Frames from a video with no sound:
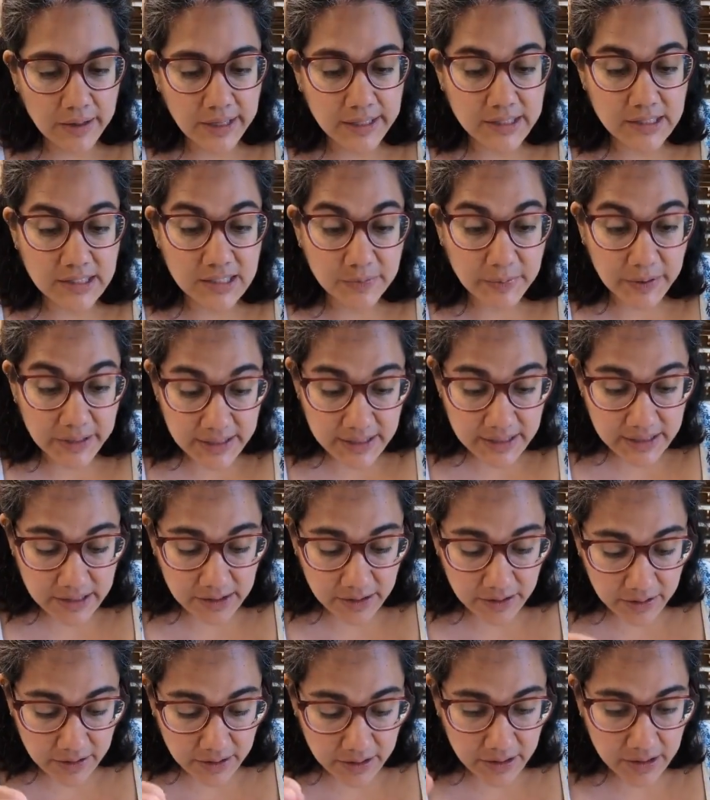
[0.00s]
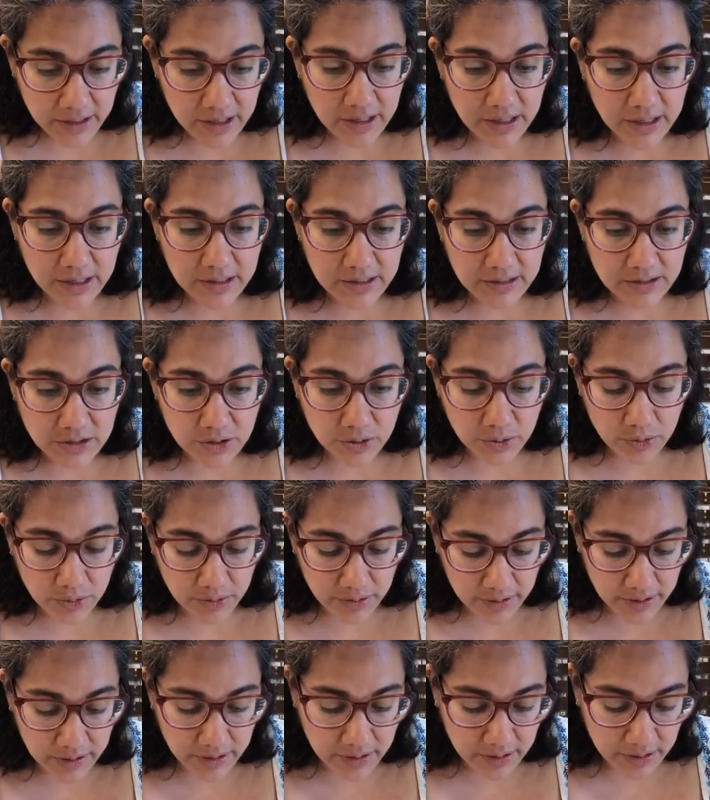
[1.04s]
It's spun silk, so
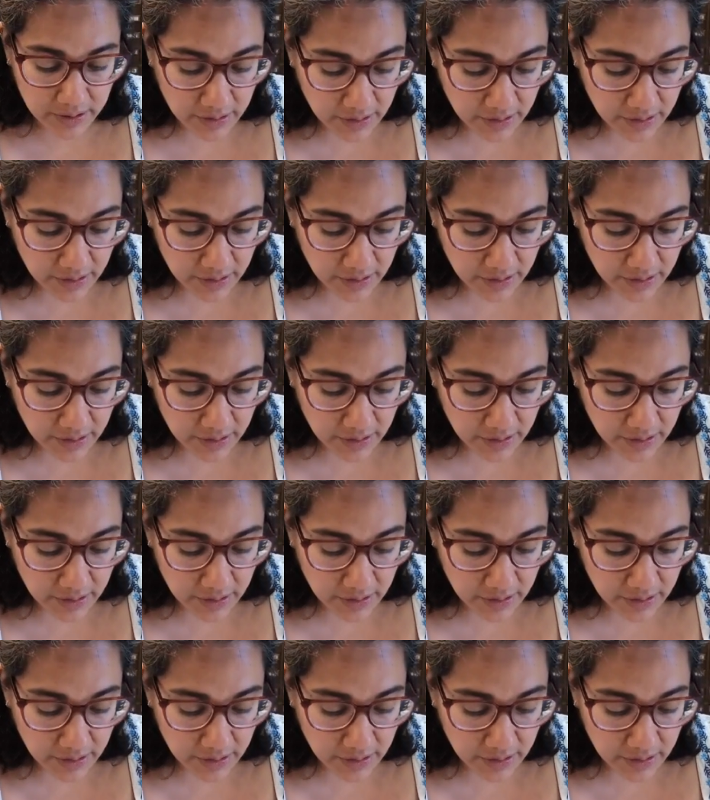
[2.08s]
the